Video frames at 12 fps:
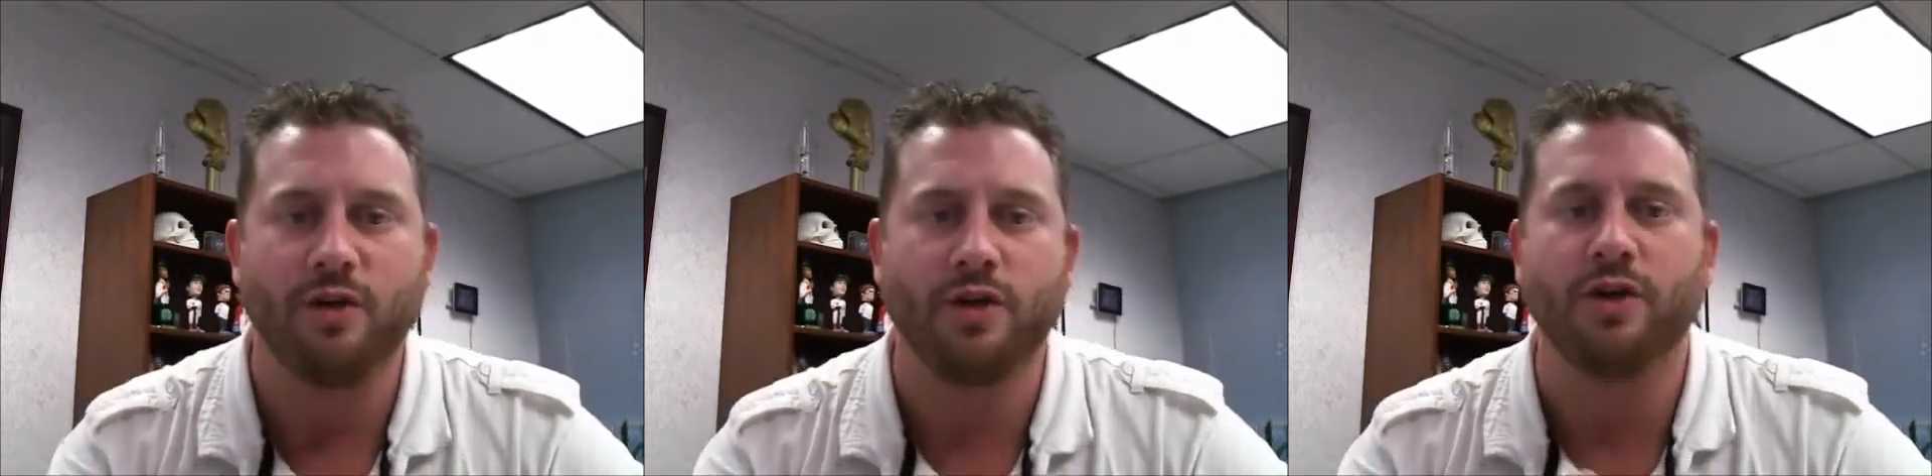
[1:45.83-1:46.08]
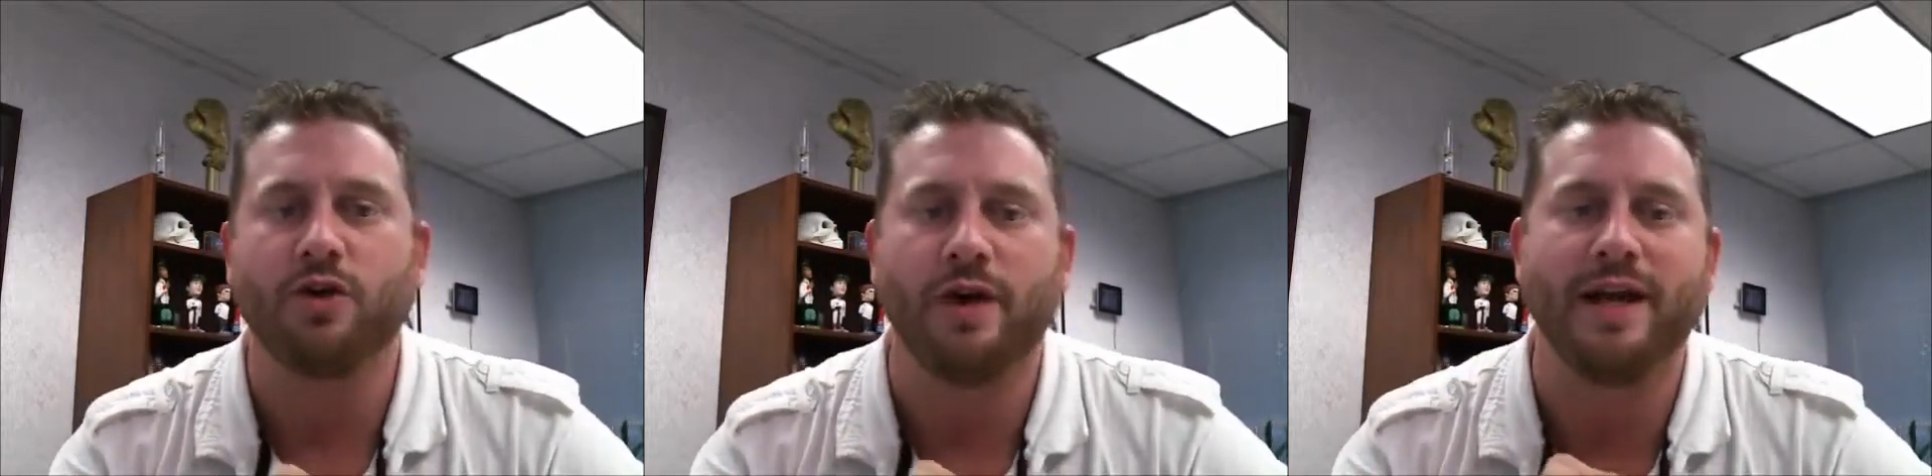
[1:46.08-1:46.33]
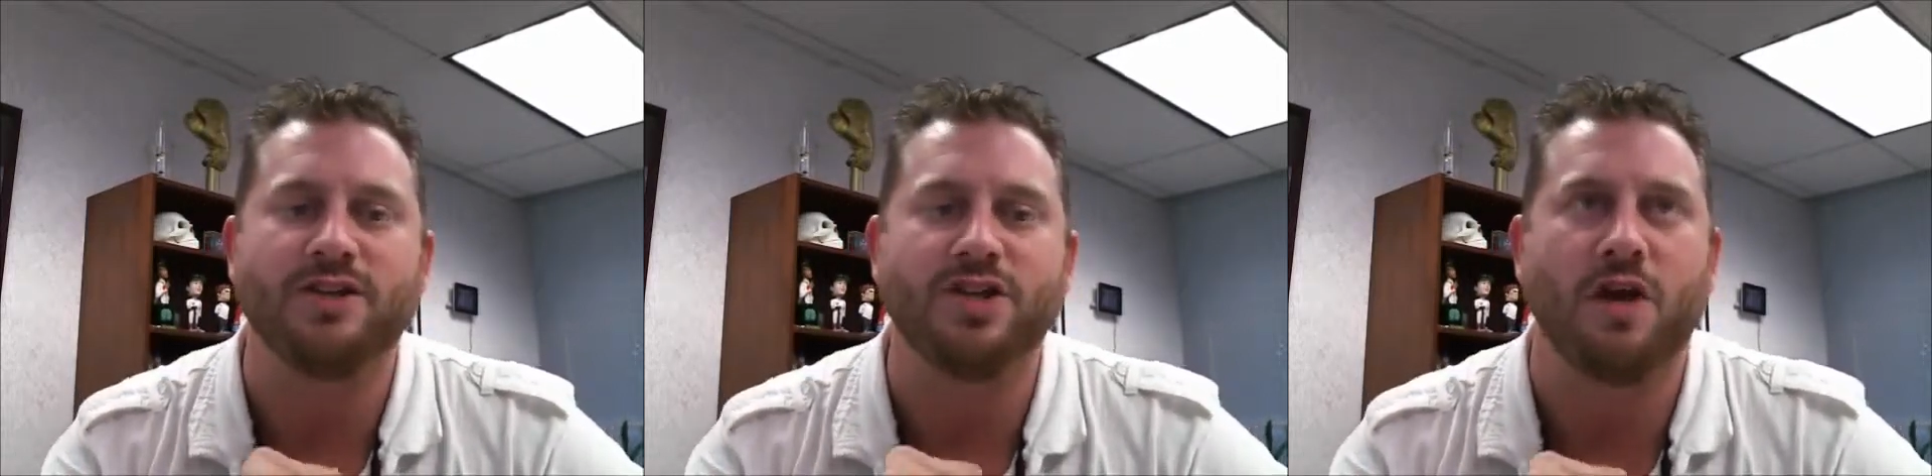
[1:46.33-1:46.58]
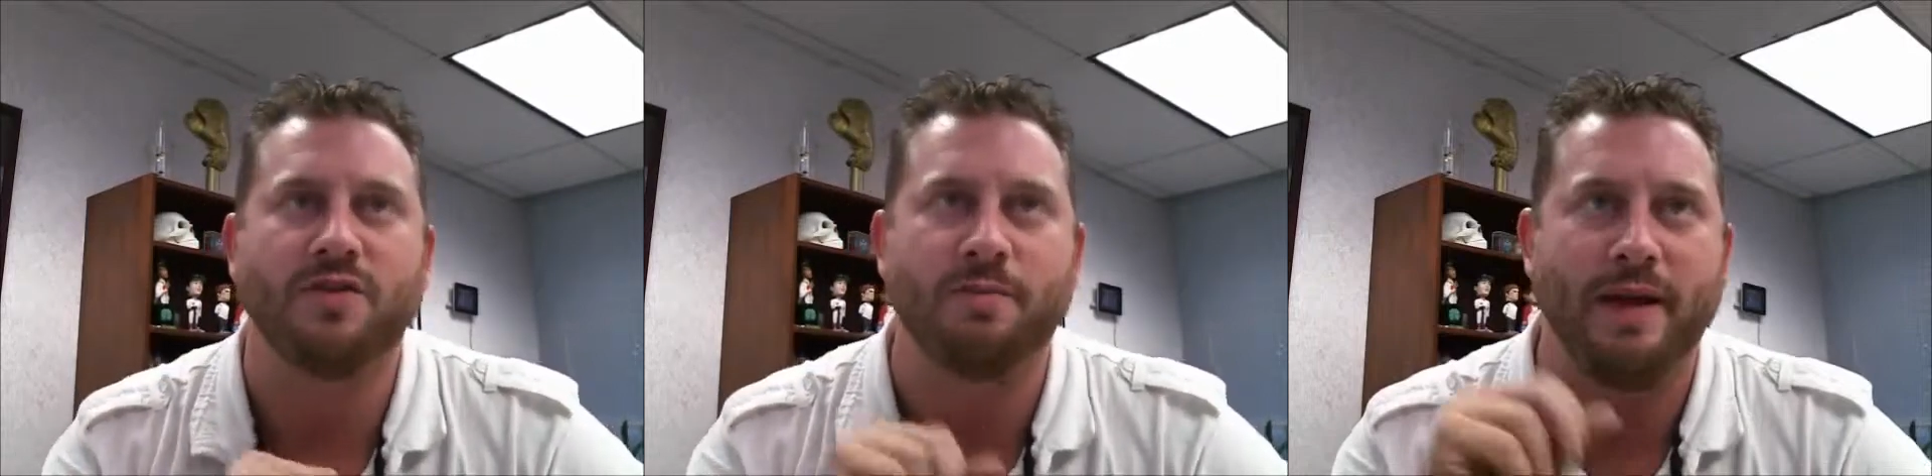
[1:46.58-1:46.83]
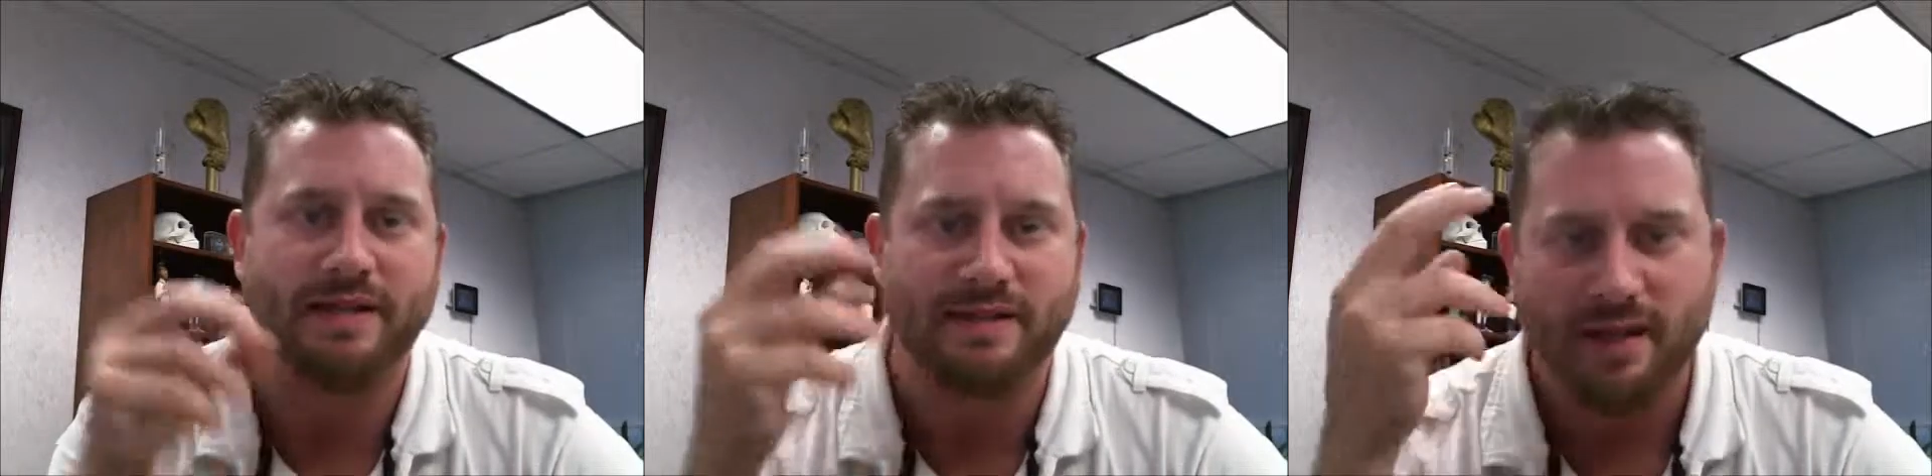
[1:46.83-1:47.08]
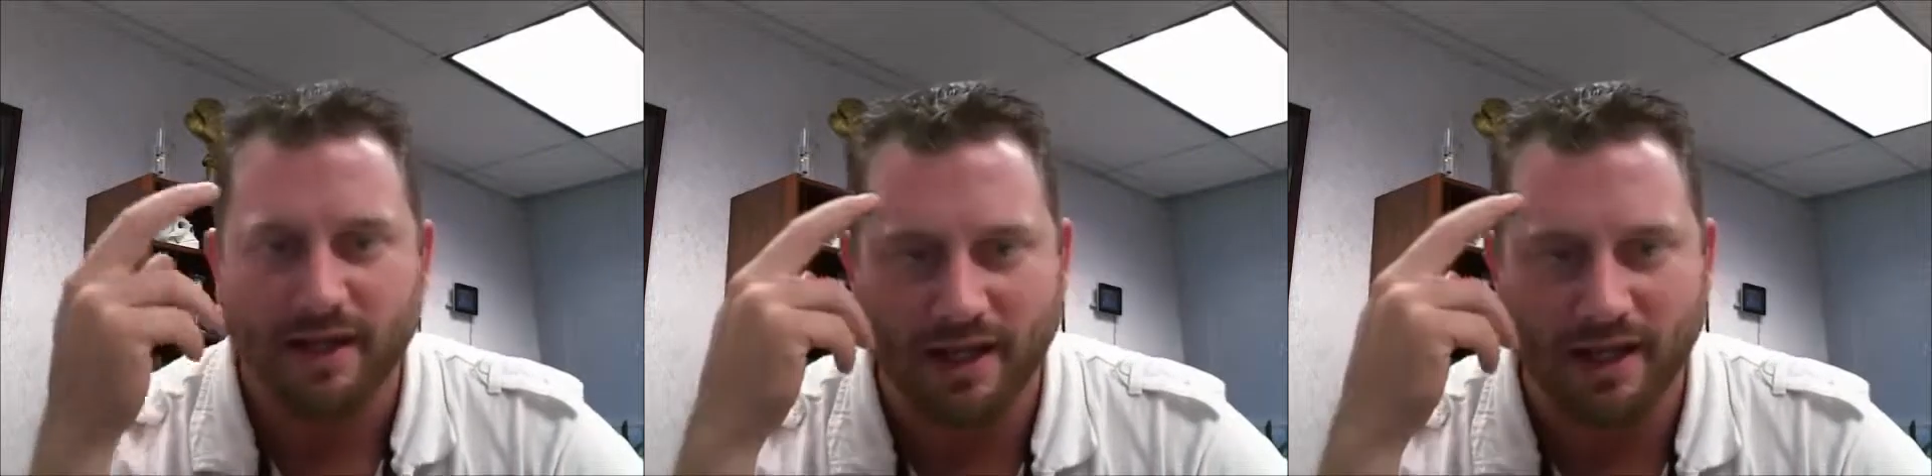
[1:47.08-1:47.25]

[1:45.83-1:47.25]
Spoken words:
you can create shelf space